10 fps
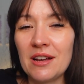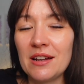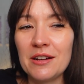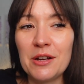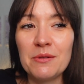
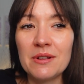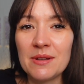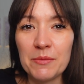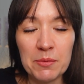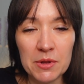I know
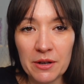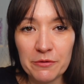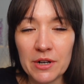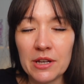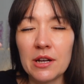some people love
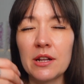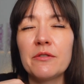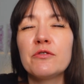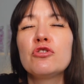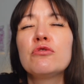running and
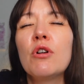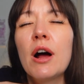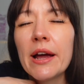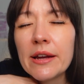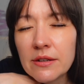I've
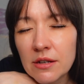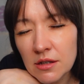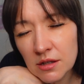tried